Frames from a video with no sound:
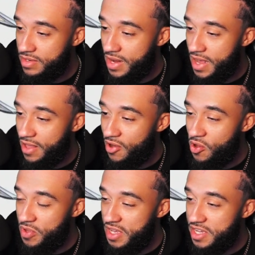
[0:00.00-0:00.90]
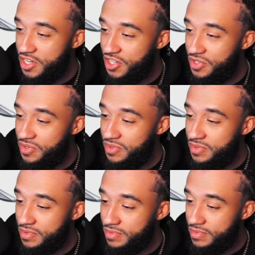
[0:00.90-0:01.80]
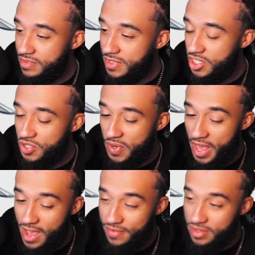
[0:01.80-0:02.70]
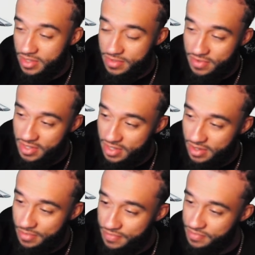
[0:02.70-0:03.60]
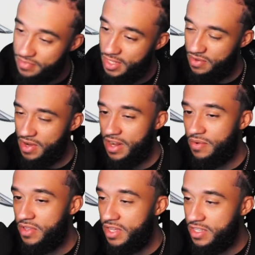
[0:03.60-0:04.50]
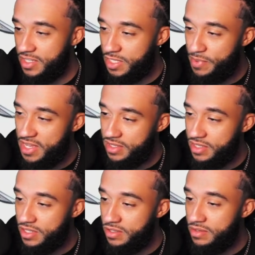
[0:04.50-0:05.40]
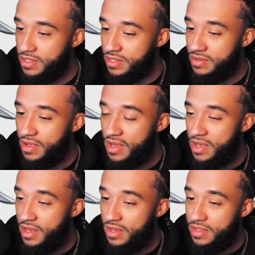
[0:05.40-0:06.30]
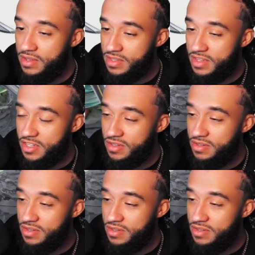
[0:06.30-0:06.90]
Now, the only issue that you would have with this not really, is a space issue. So, this the issue.